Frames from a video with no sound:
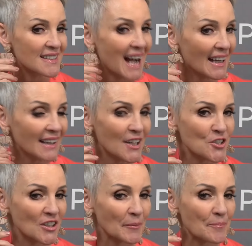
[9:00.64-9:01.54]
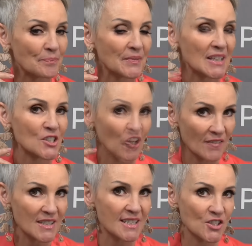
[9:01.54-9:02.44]
eye-catching, it's
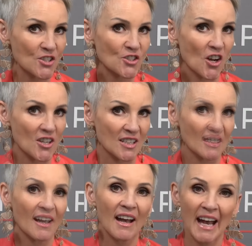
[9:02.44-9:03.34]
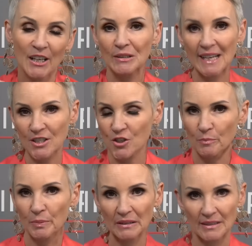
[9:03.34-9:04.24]
conversation starting and relationship
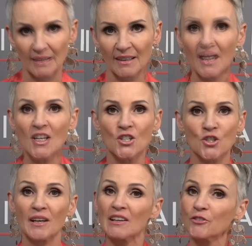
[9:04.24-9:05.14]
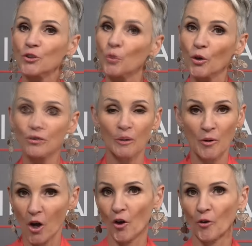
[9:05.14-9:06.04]
building. So if you work from
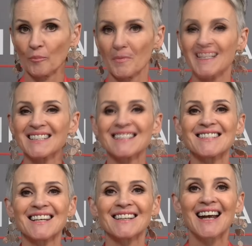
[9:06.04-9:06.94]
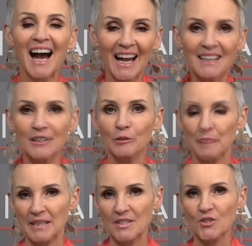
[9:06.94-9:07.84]
home, this is an ideal
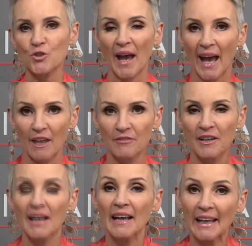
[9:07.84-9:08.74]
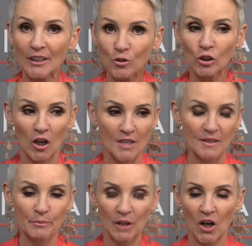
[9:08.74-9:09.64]
piece to have in your closet
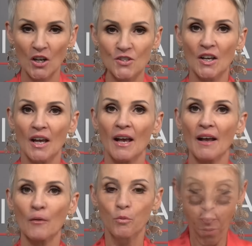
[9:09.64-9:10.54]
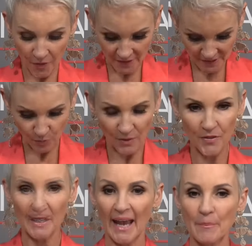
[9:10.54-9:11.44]
because this with the
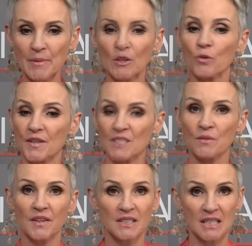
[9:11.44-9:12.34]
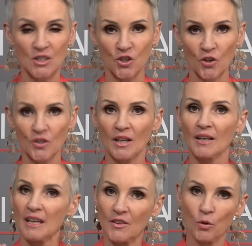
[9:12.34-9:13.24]
cami or this with the t-shirt,
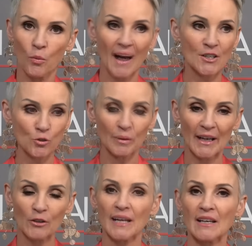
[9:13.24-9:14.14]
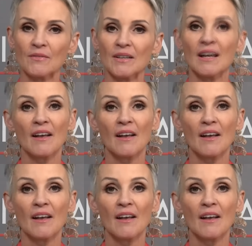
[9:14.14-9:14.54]
either white or black or navy,